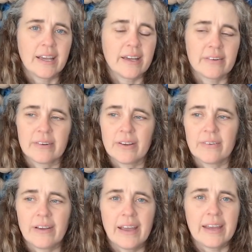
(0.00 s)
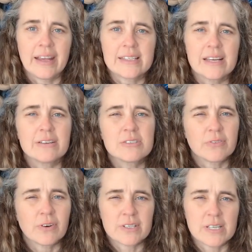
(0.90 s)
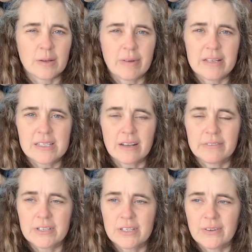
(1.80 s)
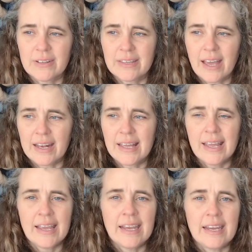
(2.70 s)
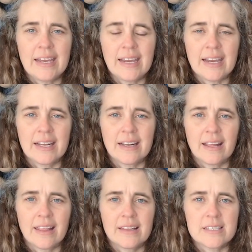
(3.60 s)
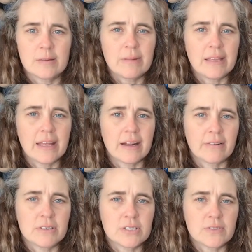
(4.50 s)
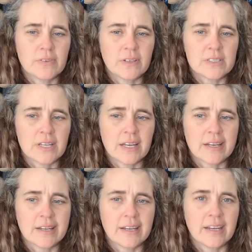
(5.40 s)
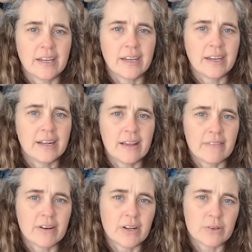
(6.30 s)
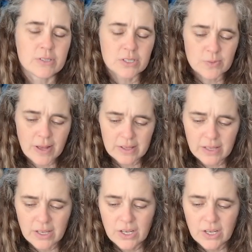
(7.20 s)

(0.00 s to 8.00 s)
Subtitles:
I don't know. I guess I was forcing myself to do it then, and to me that always feels like it never goes as well.